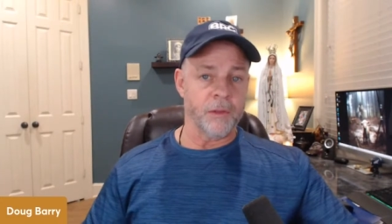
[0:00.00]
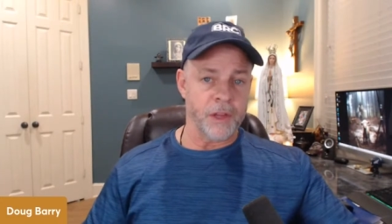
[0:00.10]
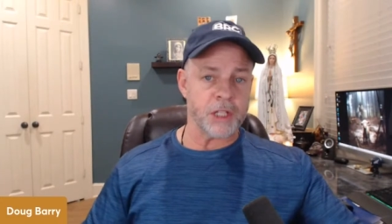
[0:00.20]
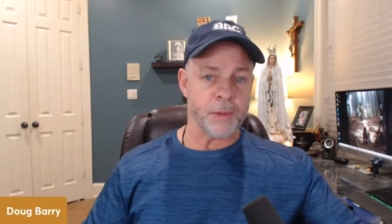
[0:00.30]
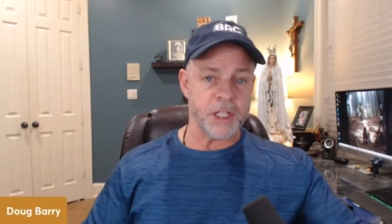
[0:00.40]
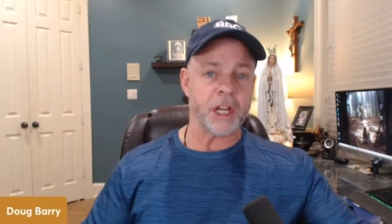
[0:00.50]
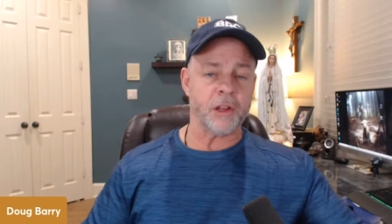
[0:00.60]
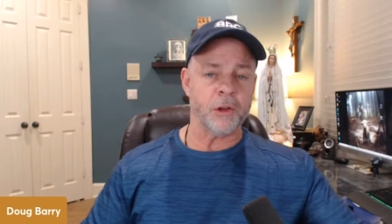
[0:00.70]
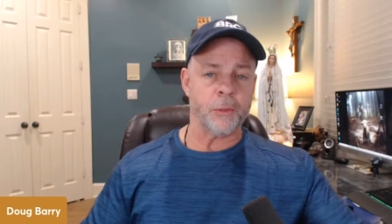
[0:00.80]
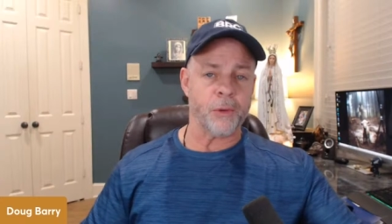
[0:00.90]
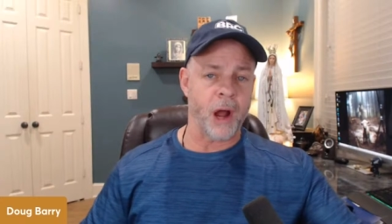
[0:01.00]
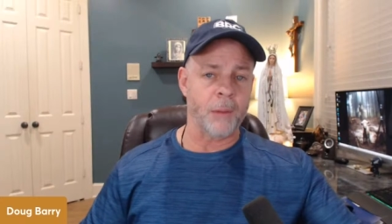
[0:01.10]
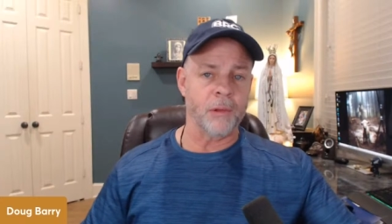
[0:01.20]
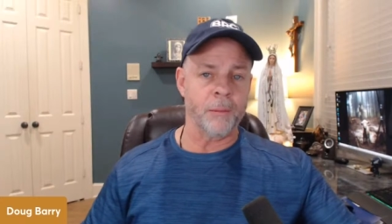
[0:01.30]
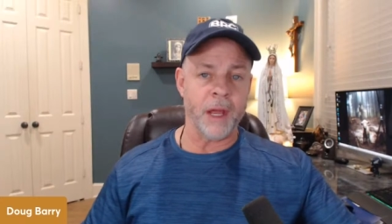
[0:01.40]
this particular
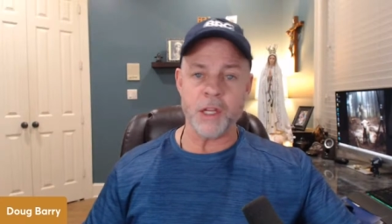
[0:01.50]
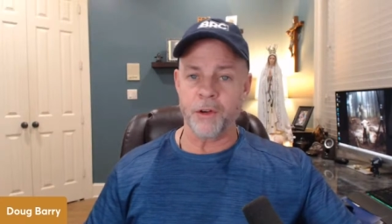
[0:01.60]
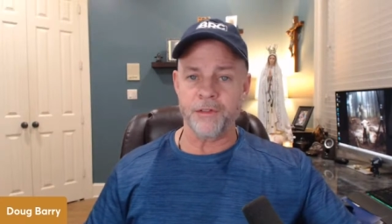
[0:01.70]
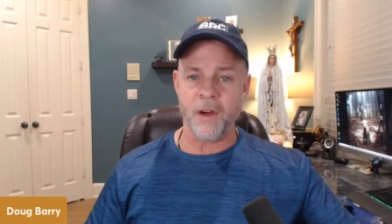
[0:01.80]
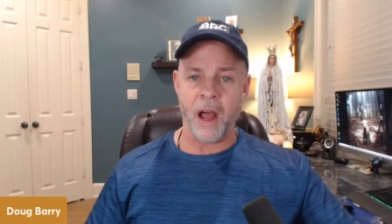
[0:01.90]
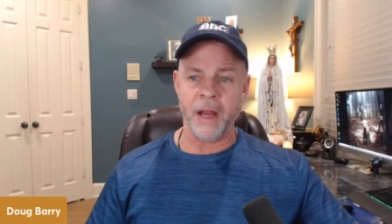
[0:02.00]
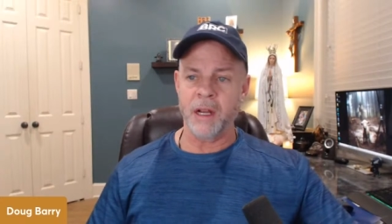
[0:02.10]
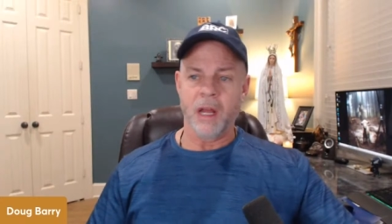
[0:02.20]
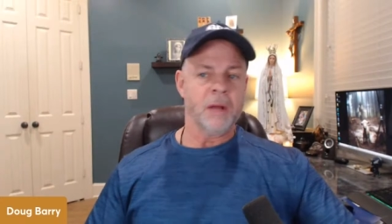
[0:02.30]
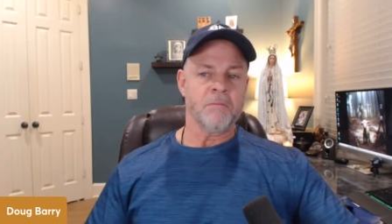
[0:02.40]
problem, and you'll find,